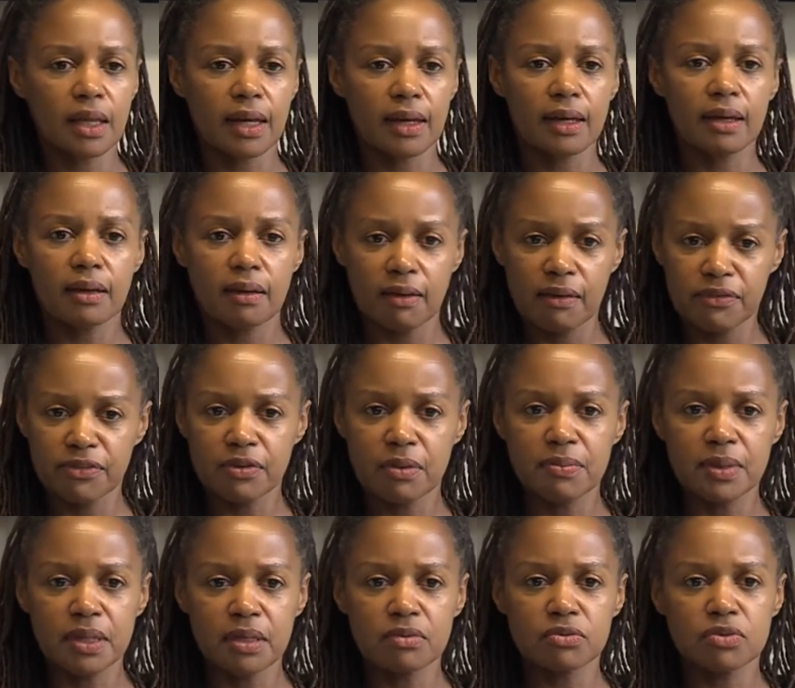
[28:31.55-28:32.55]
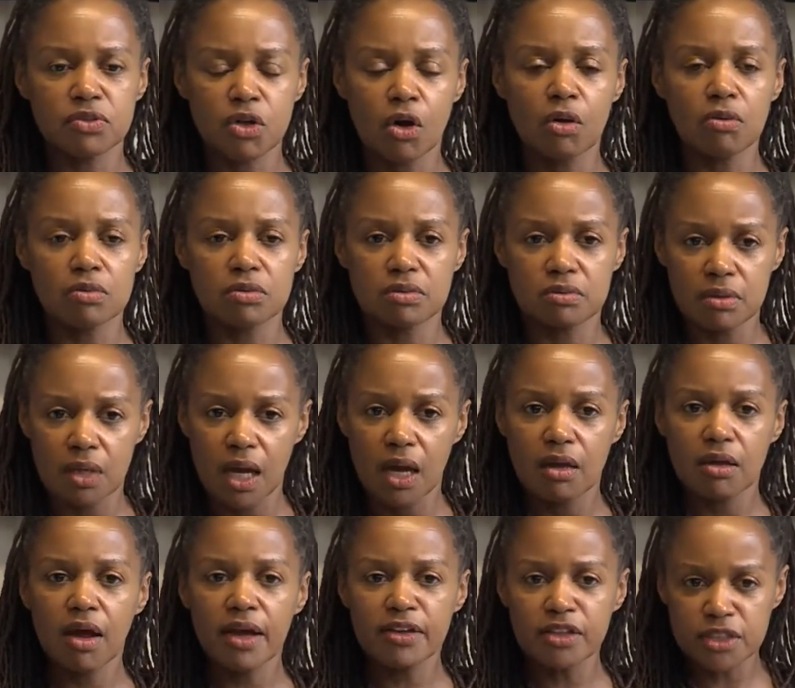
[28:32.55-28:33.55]
Like, if somebody told,
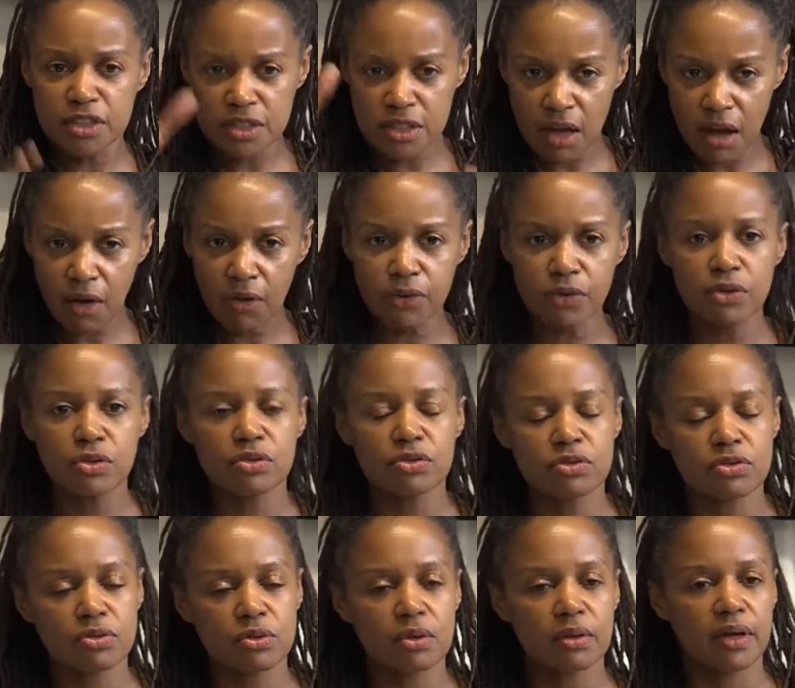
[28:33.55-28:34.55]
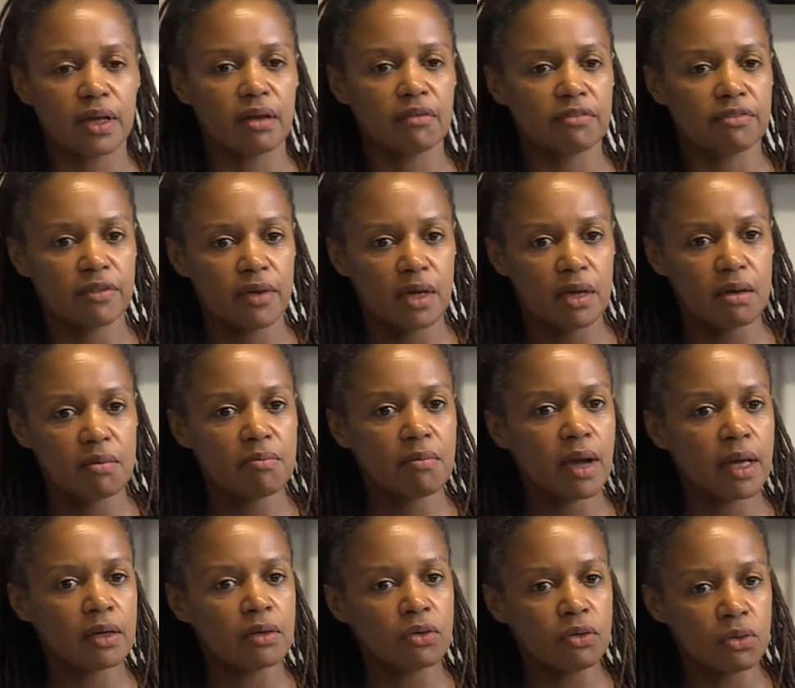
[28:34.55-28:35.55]
I could tell you the story of
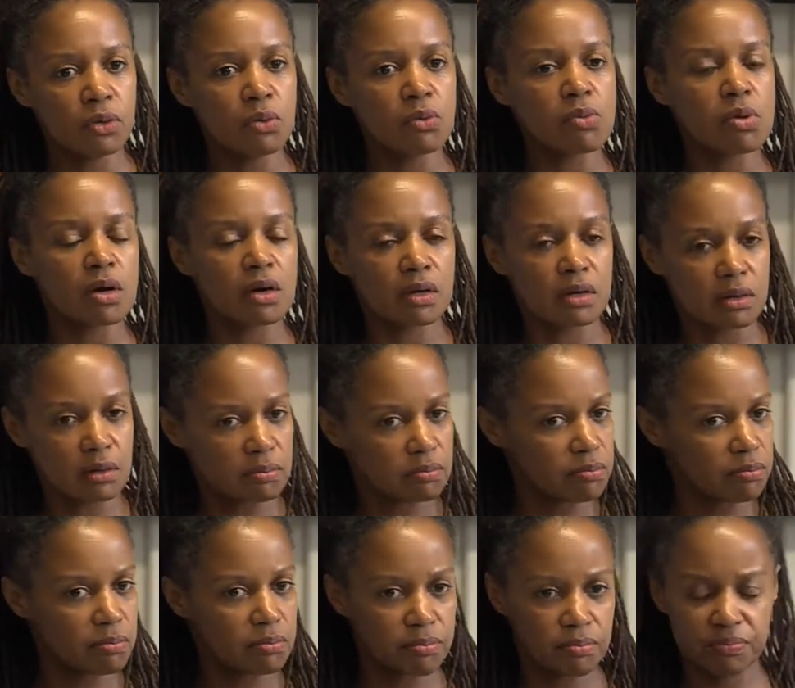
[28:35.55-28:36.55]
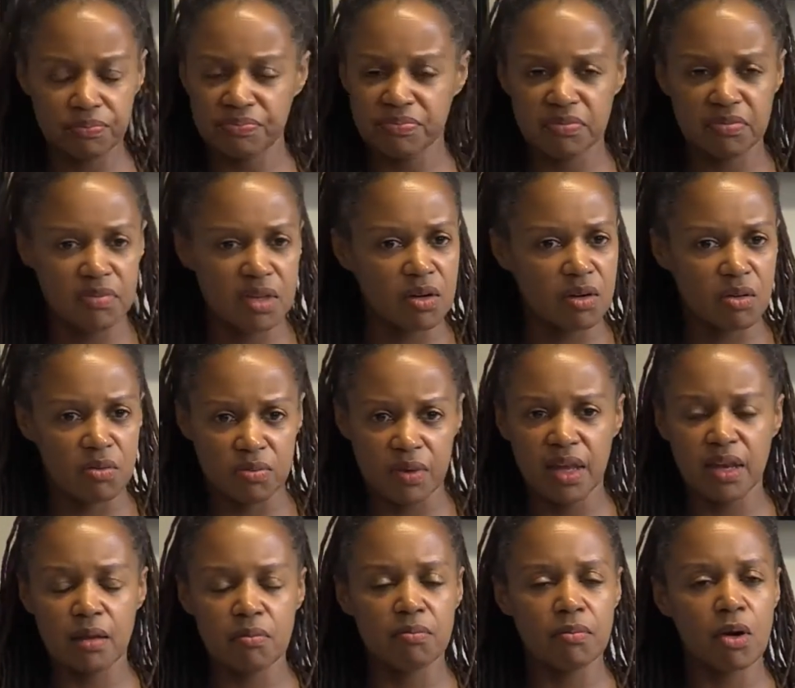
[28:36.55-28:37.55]
my new work, you know,
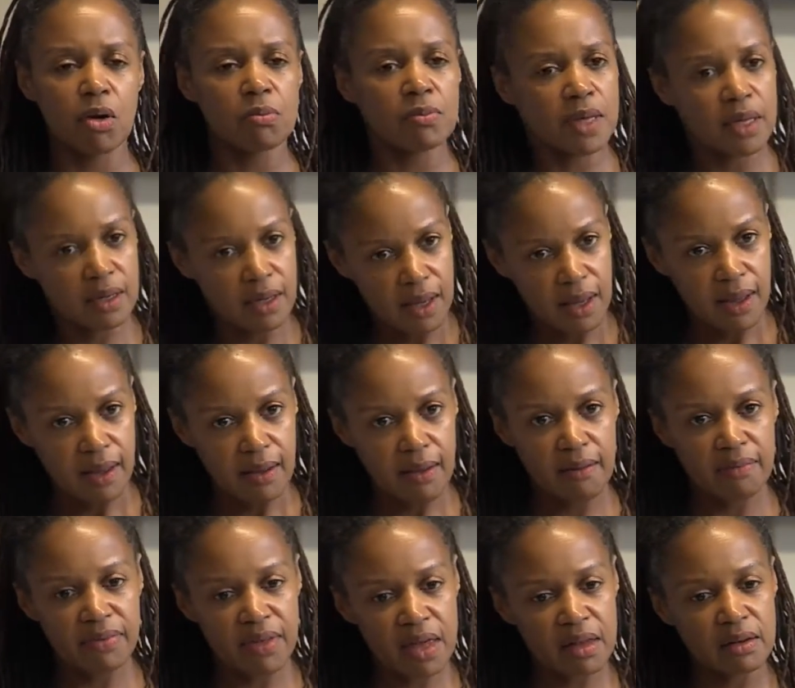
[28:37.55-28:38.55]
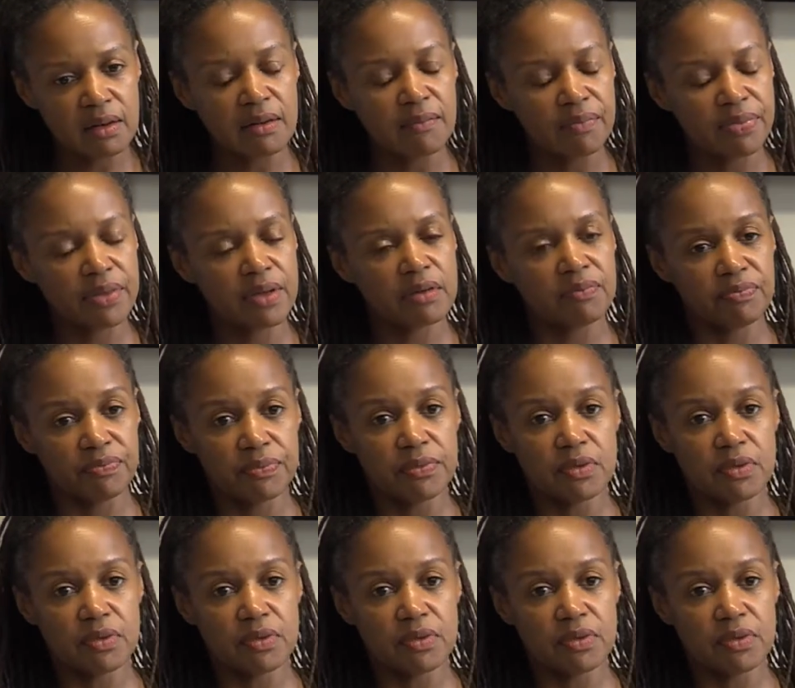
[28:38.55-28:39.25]
in a moment, and then the